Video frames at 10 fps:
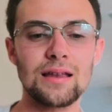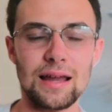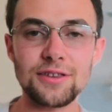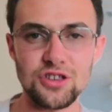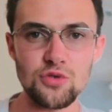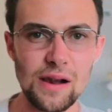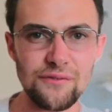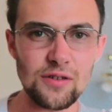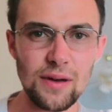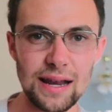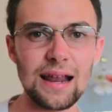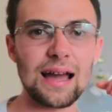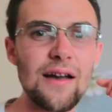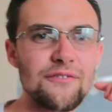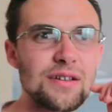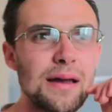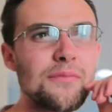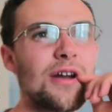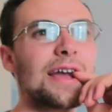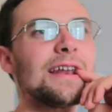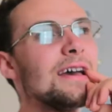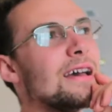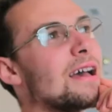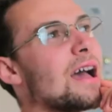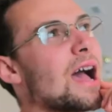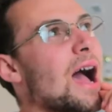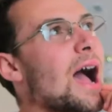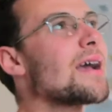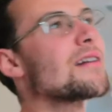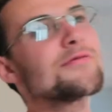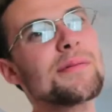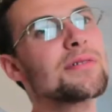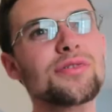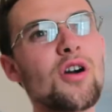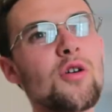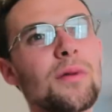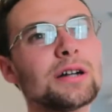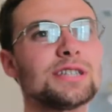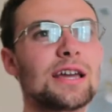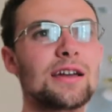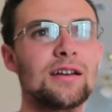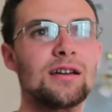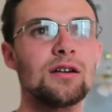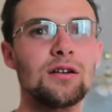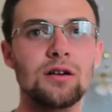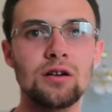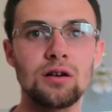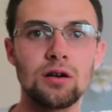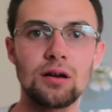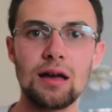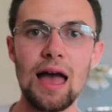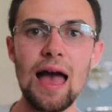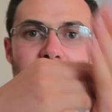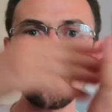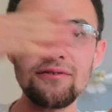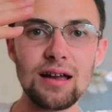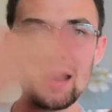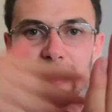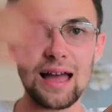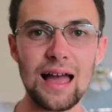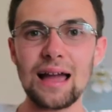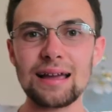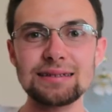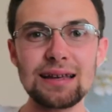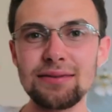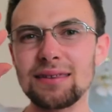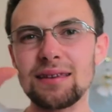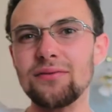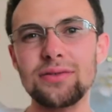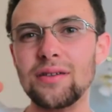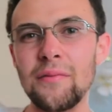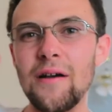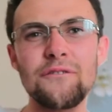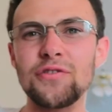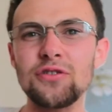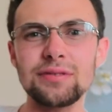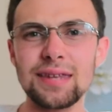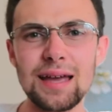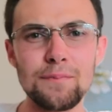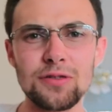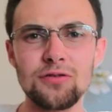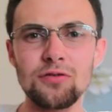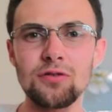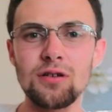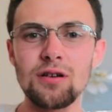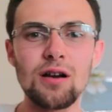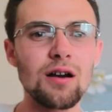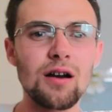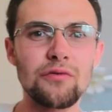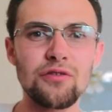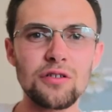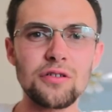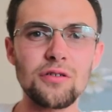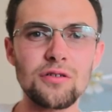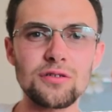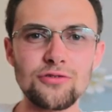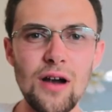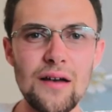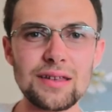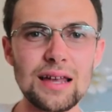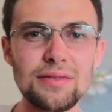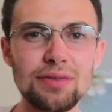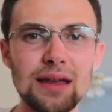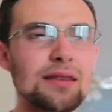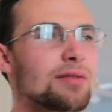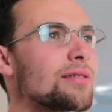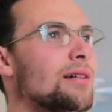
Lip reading: like, you will feel ready. Like, I feel my brain. I remember so much, like, I can just give you a few tips for your driving license